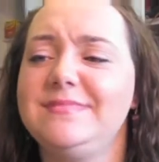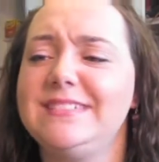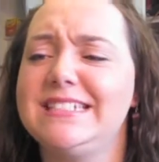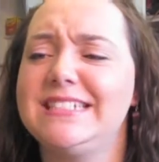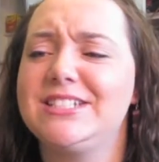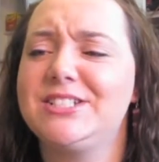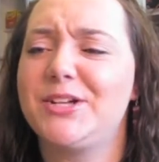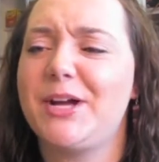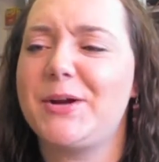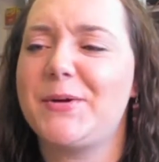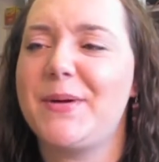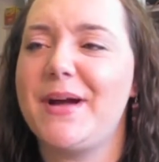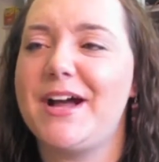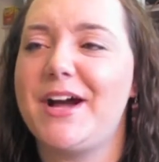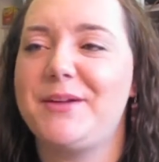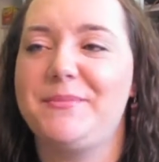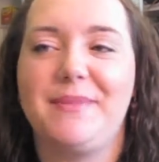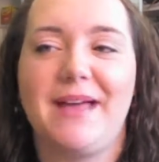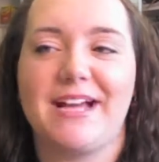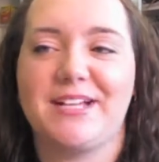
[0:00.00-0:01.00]
So I went
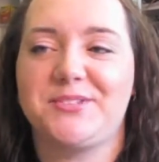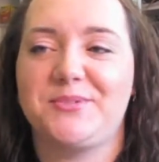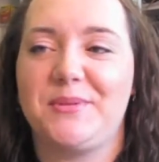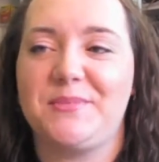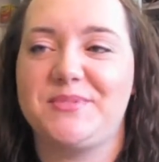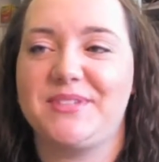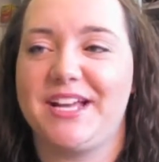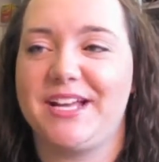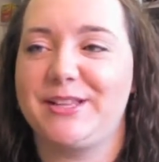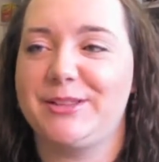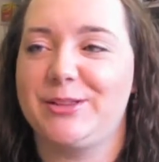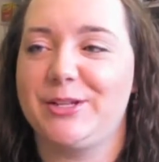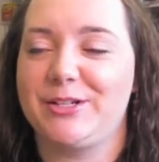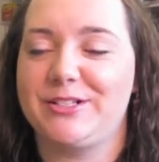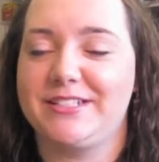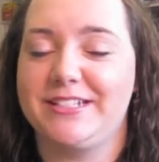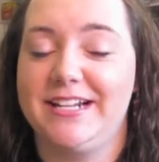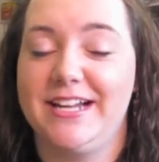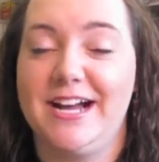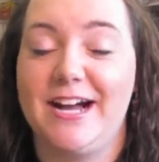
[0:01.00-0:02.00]
on MAC's website and
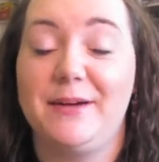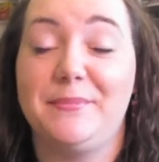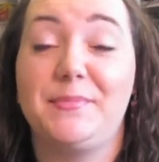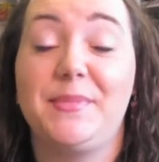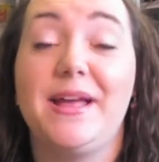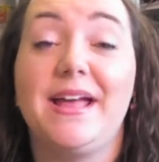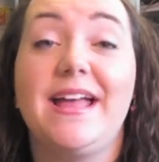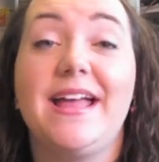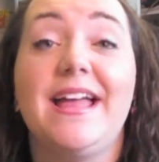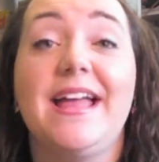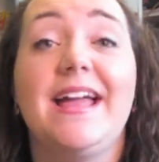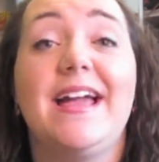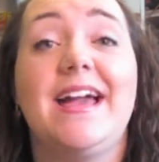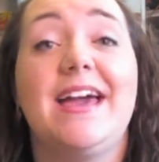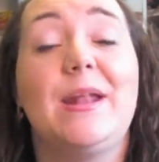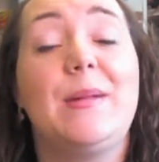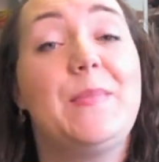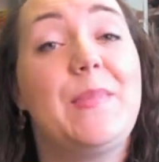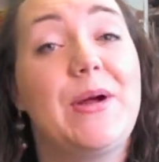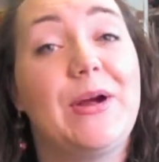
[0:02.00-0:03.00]
looked it up,
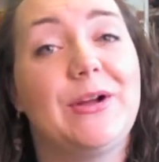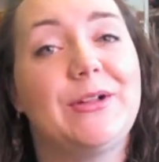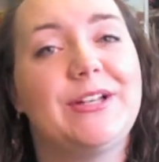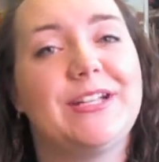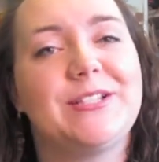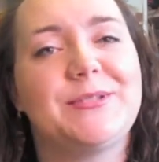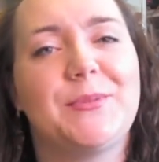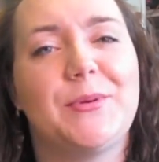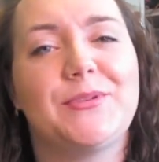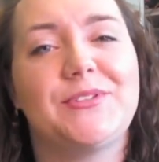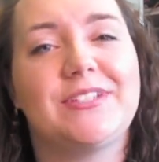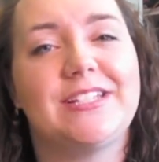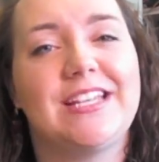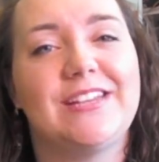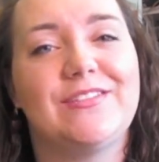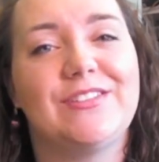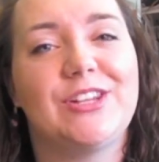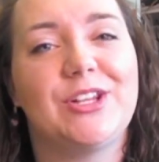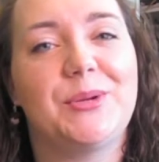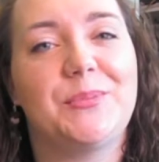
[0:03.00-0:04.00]
and apparently it's supposed to
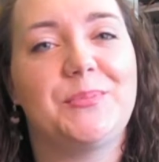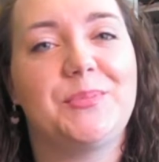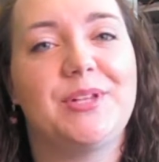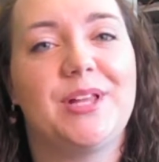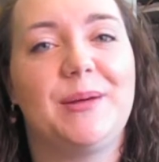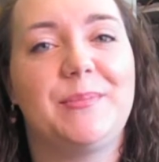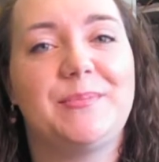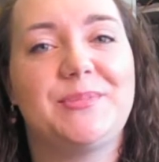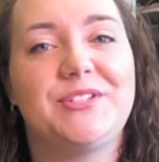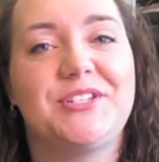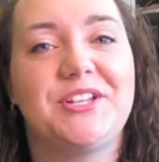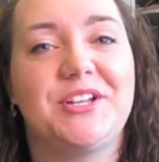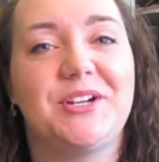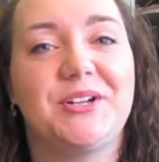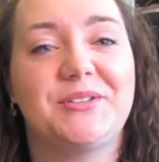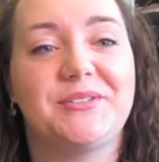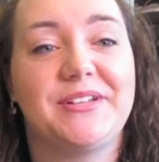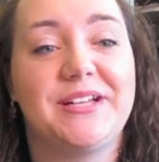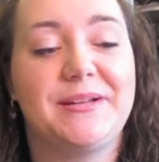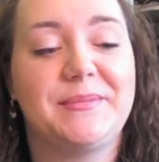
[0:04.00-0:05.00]
give a little plump to
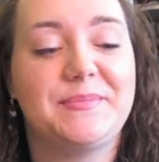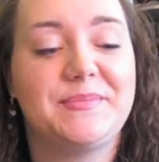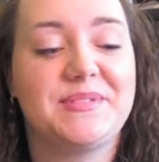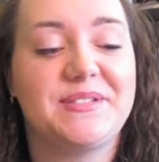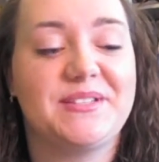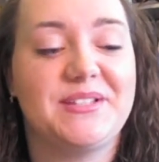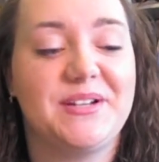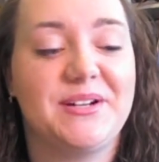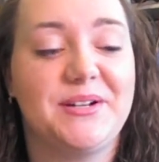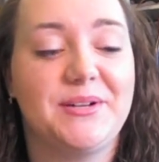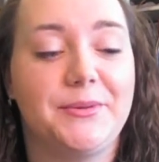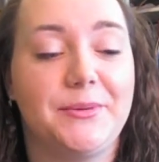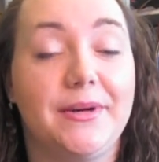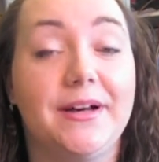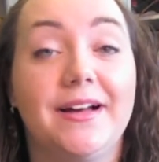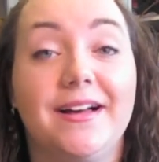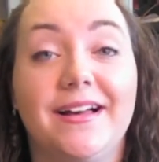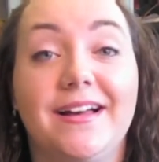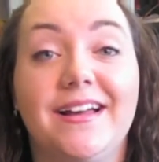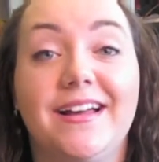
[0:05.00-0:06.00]
your lips. So
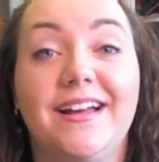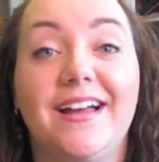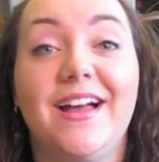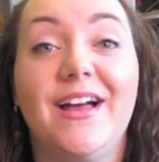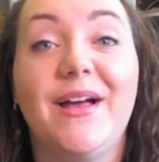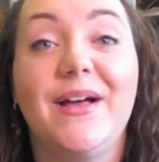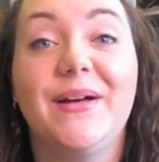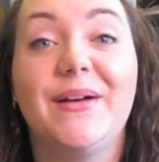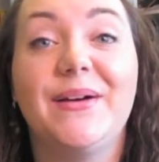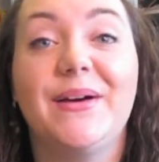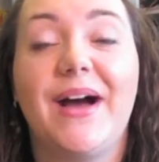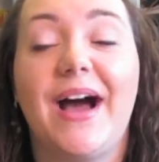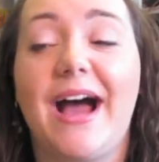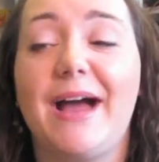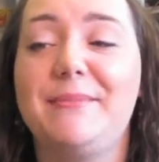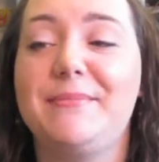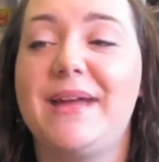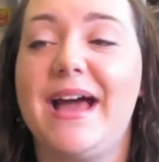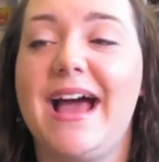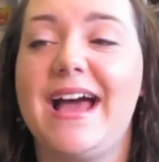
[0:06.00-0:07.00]

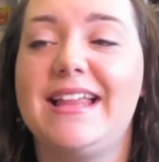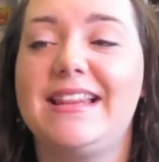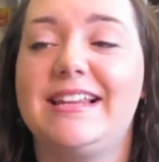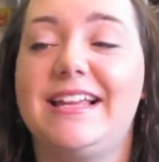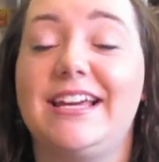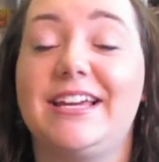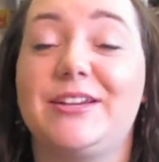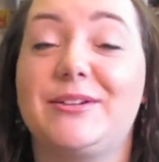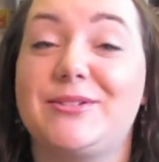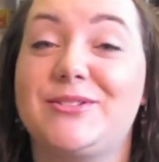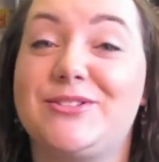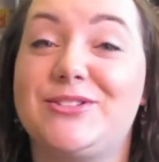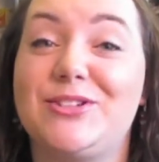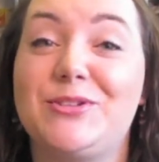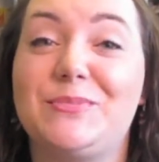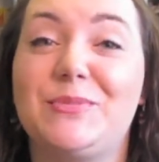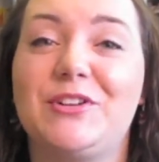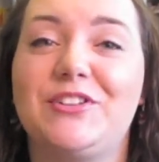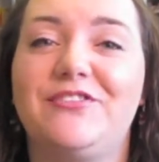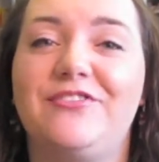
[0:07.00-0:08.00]
I'm not like
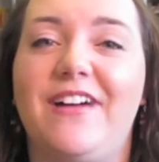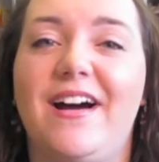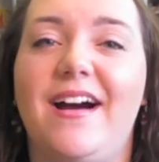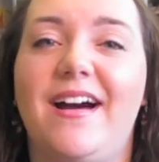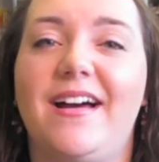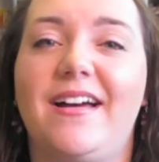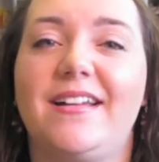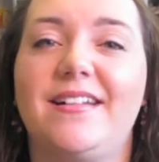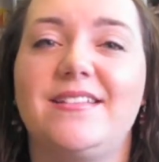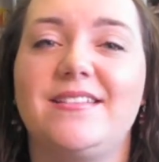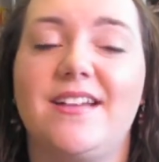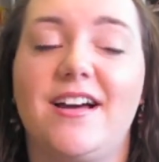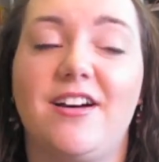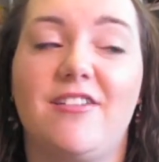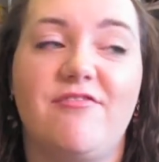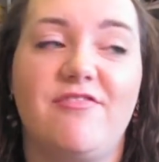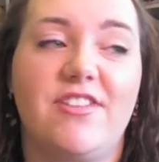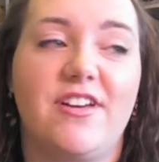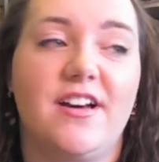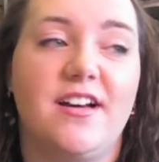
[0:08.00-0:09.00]
super fond
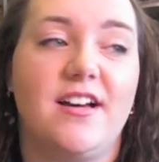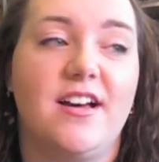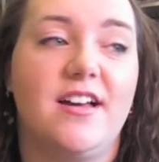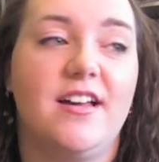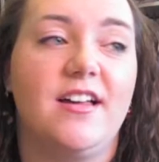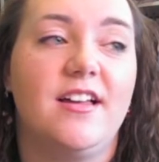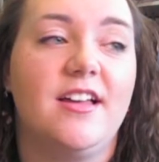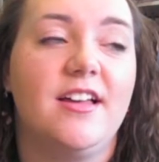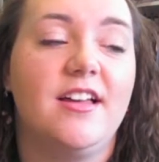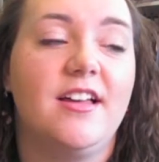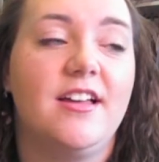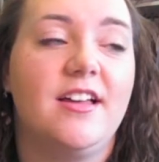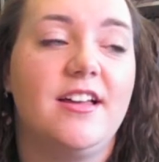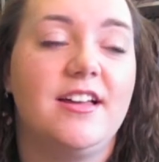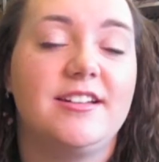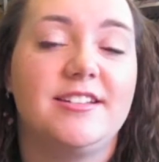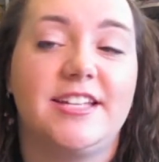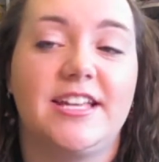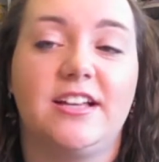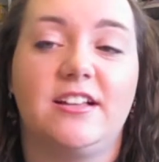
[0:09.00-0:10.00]
of the
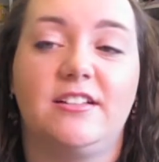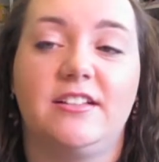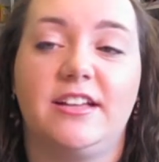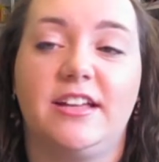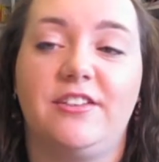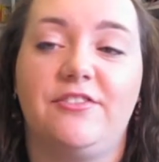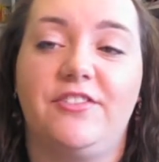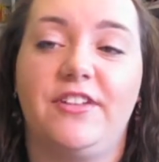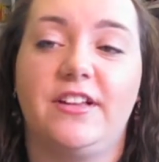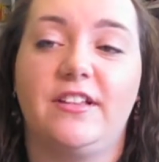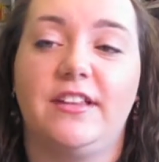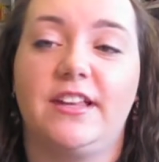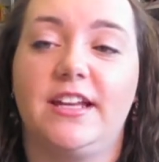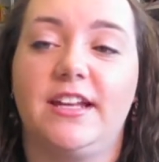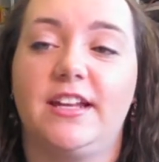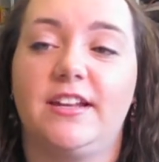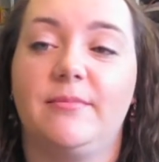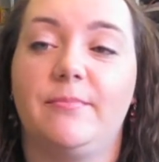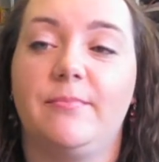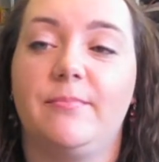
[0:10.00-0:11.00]
tingly
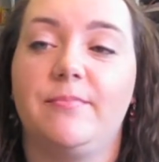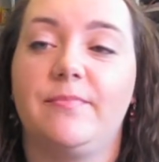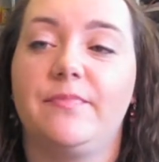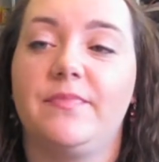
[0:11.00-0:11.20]
feeling.